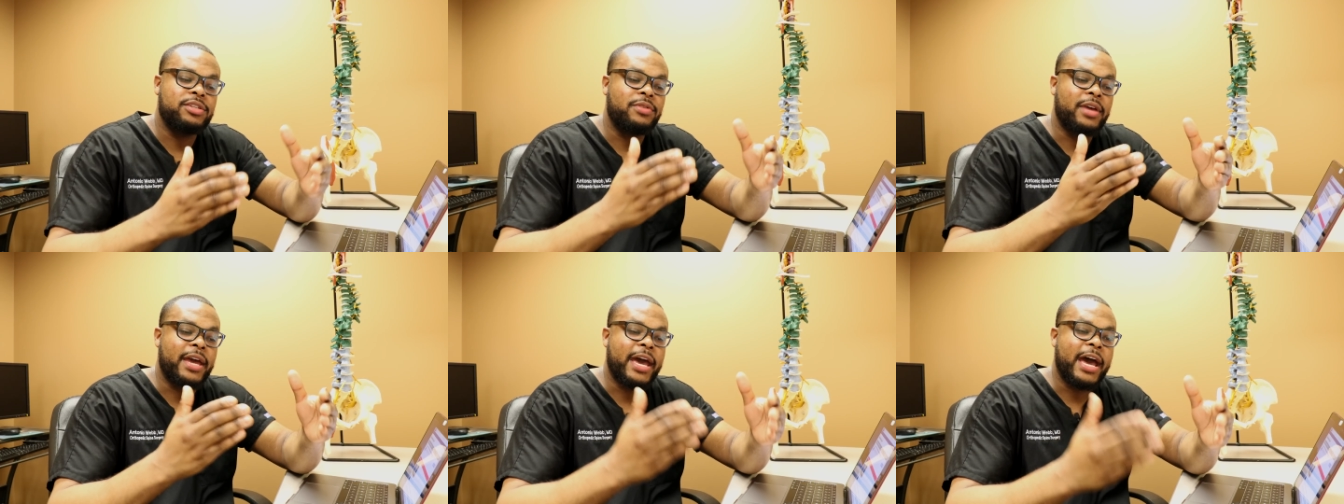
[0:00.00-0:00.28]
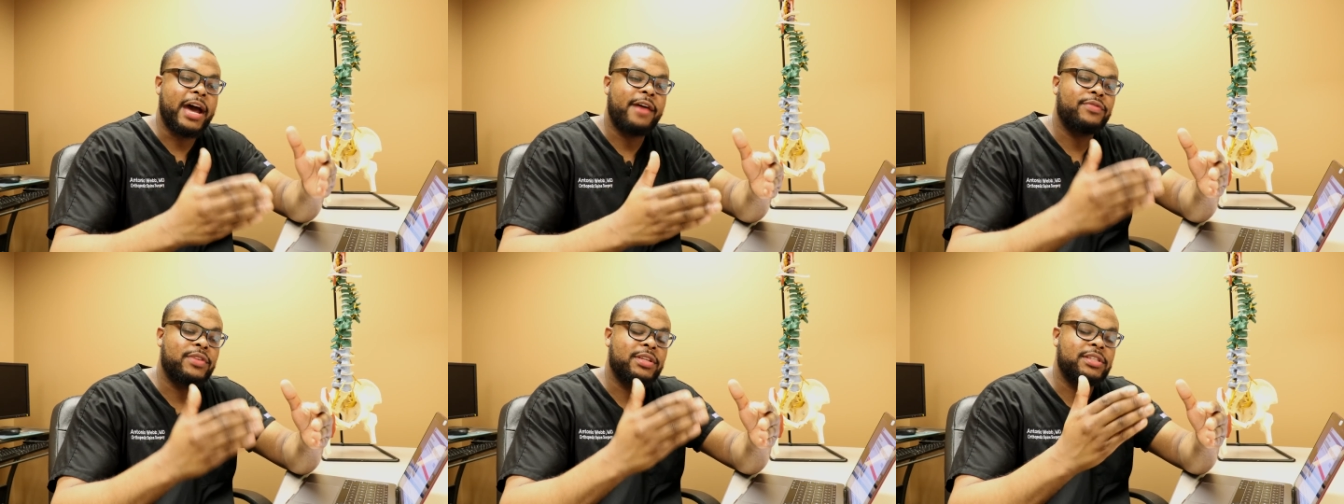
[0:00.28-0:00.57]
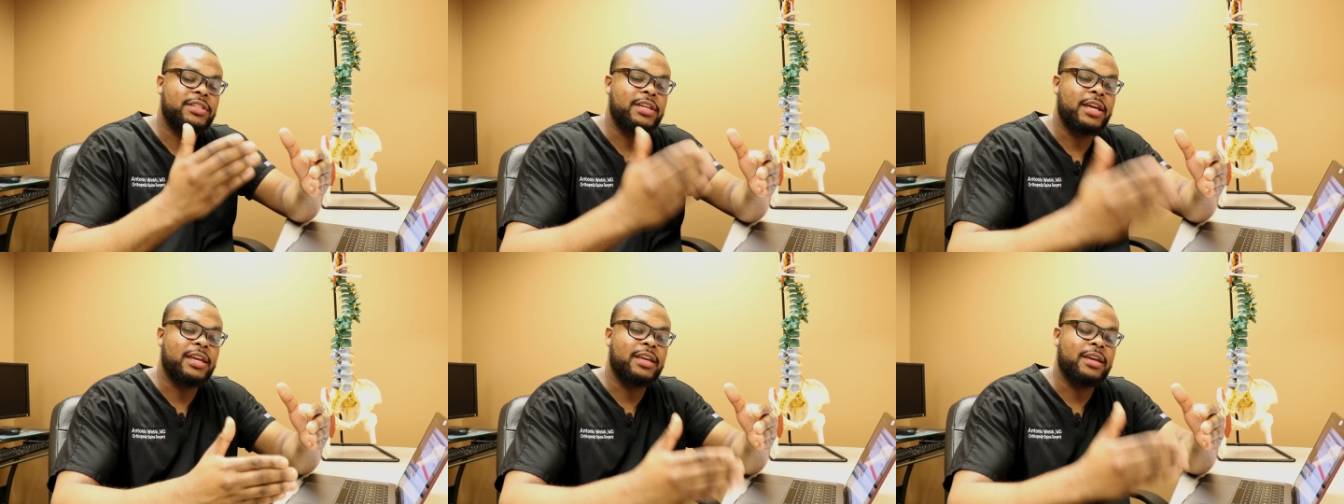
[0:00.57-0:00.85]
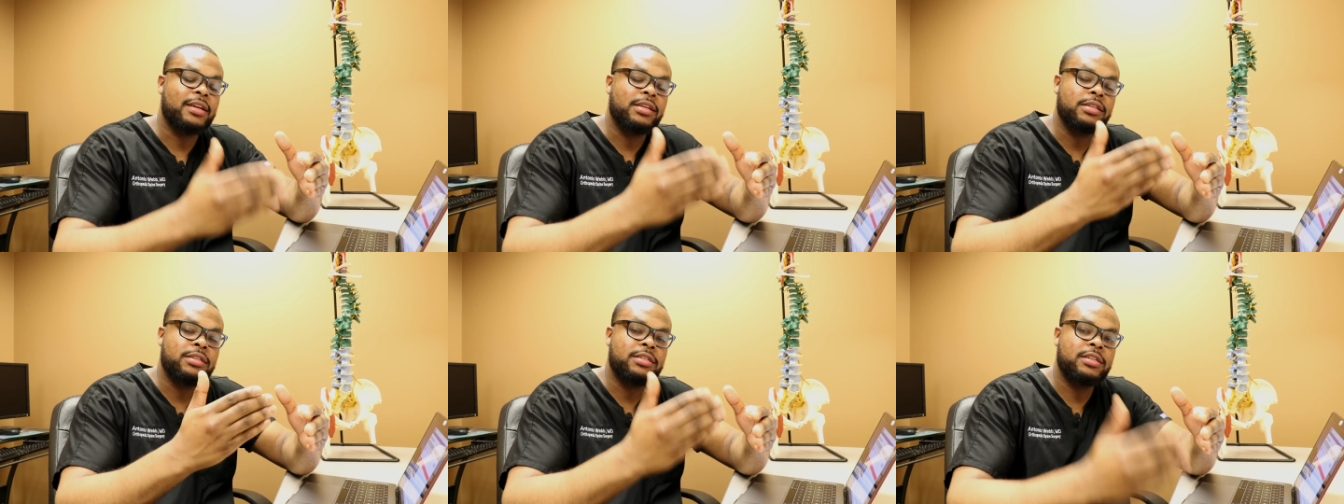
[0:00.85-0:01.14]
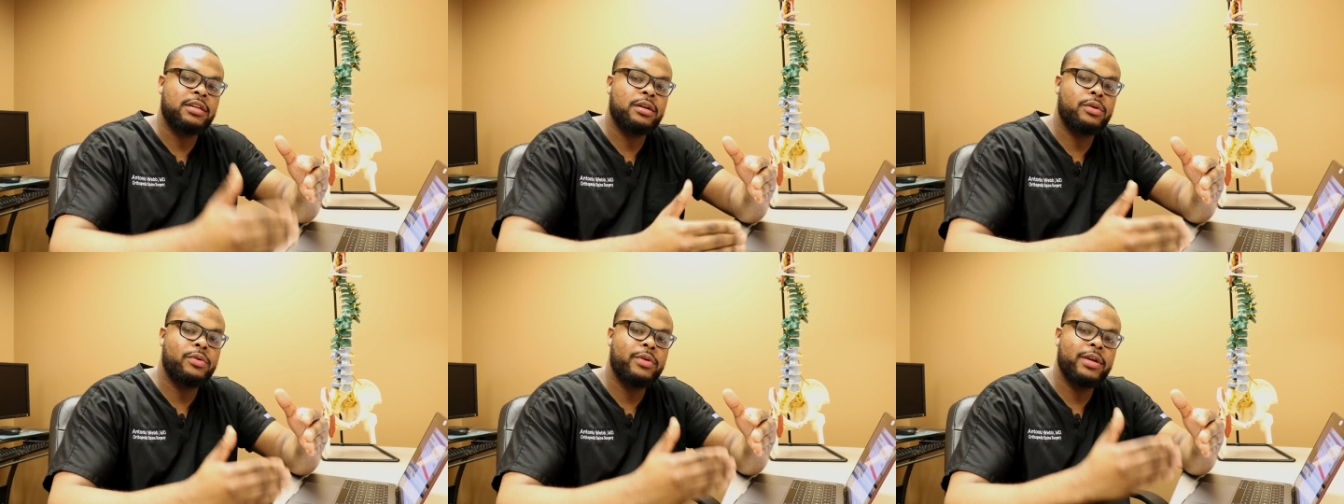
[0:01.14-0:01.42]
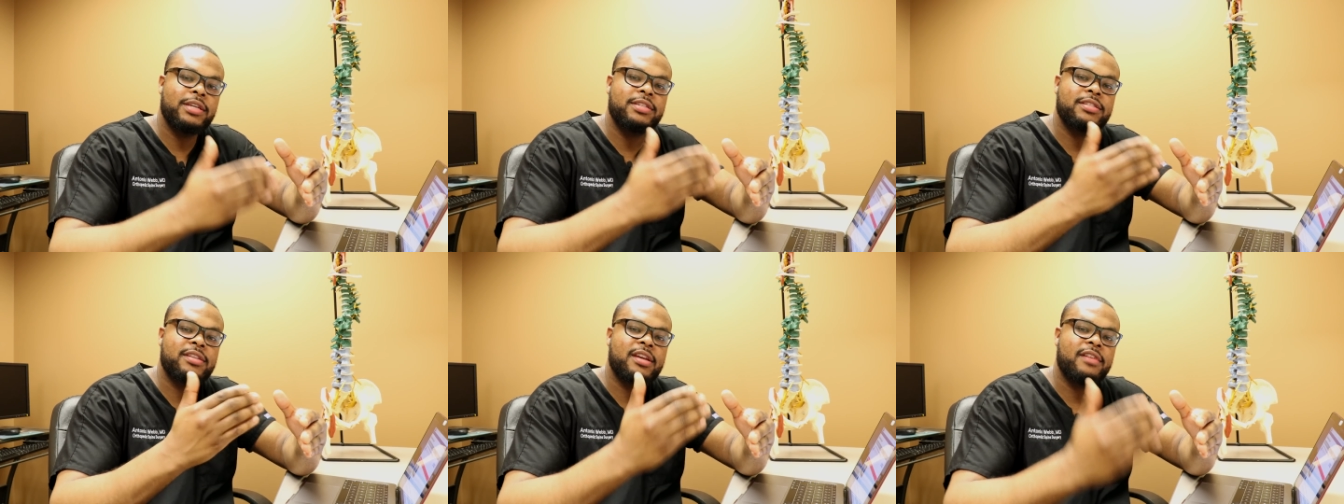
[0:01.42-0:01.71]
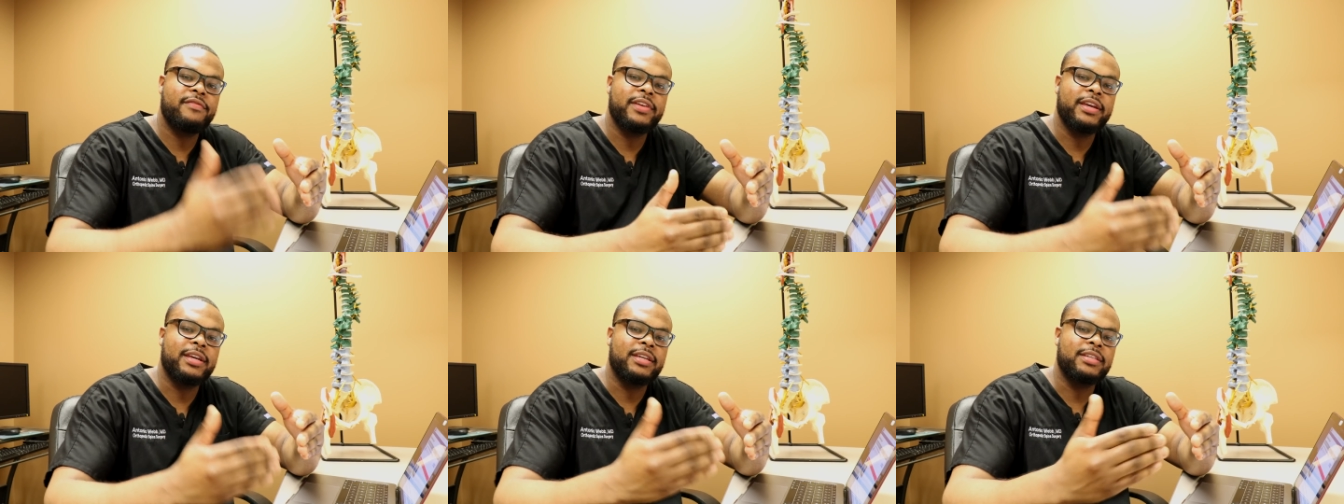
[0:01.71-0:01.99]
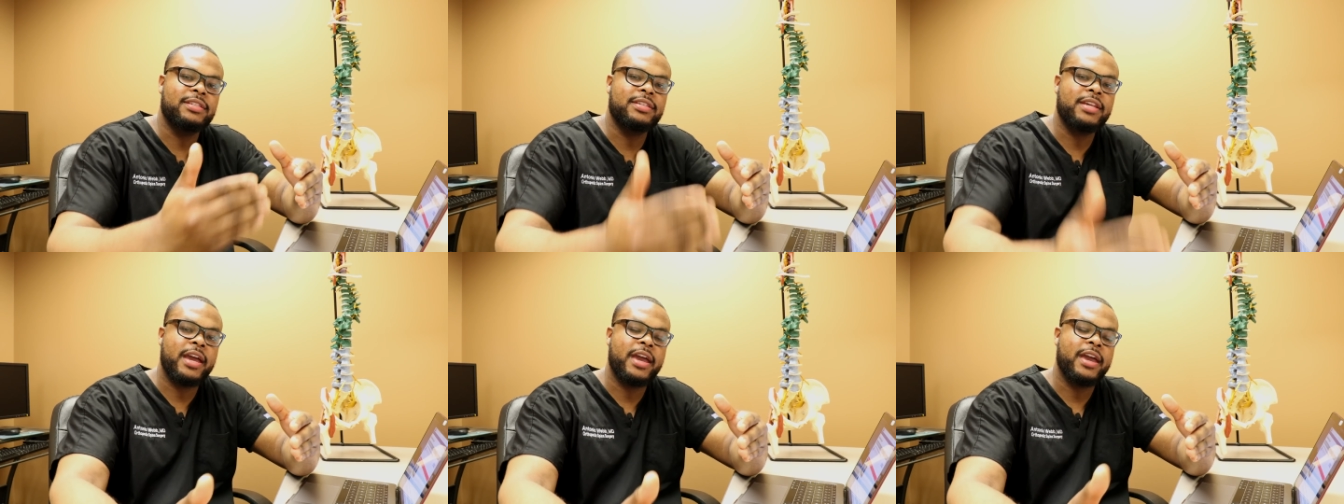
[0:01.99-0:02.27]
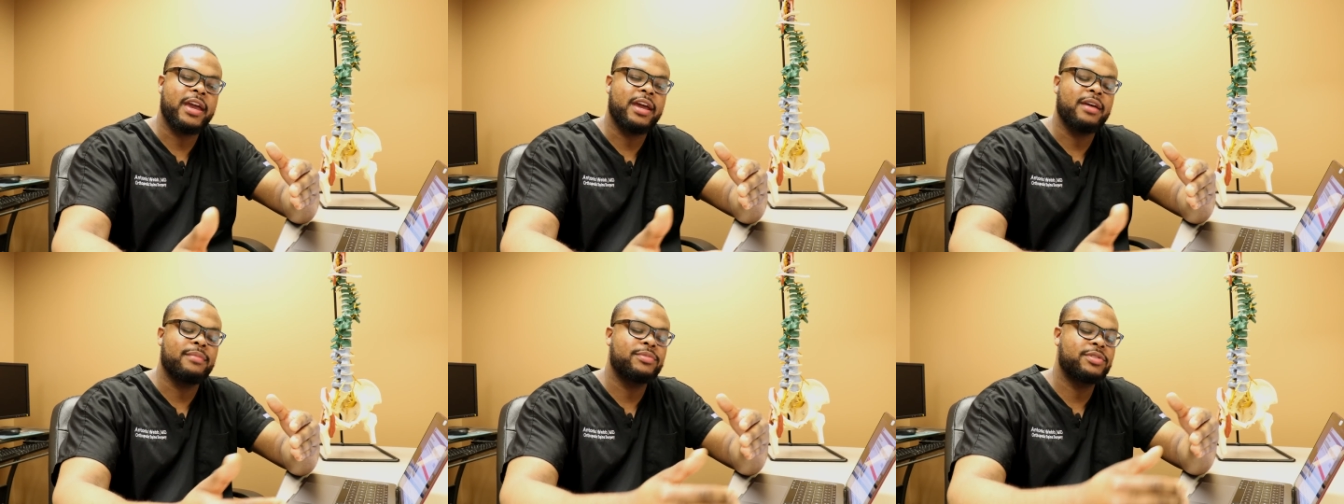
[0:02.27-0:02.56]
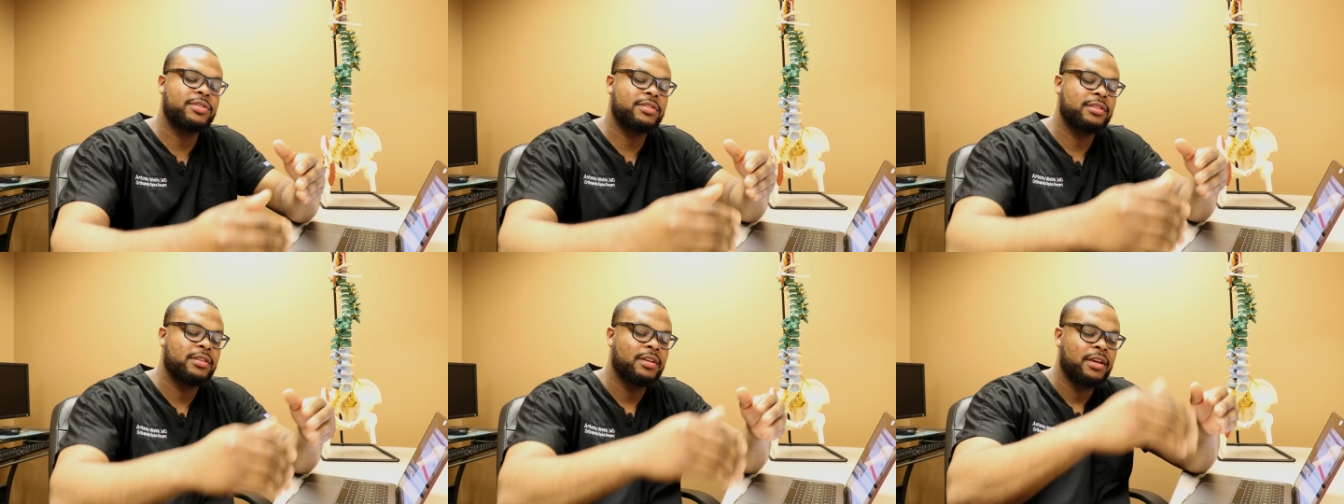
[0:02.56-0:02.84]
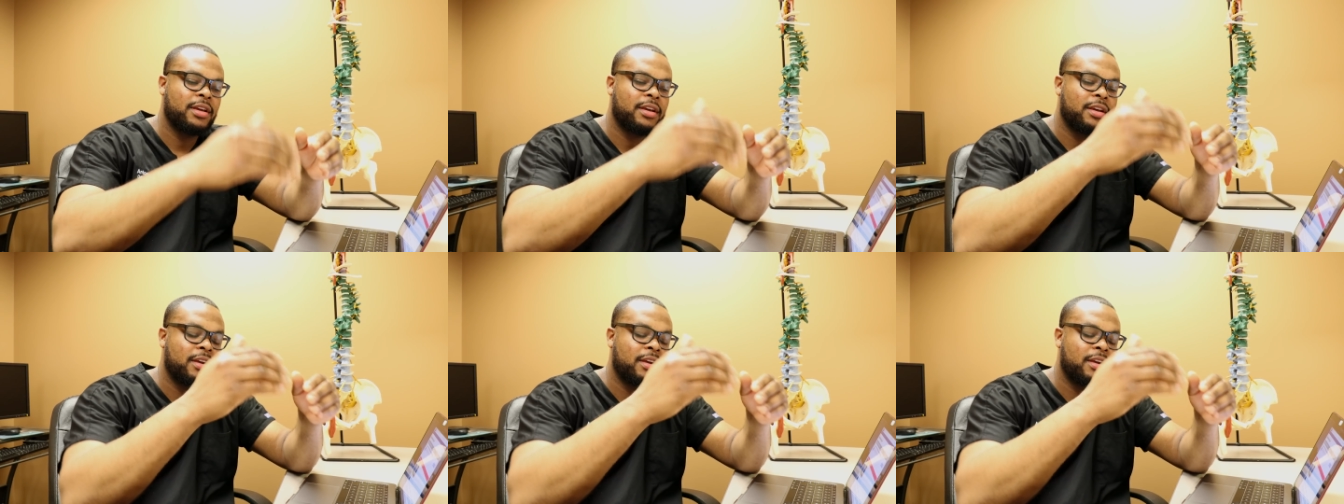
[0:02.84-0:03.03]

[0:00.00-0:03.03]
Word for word: you have to take a series of exams.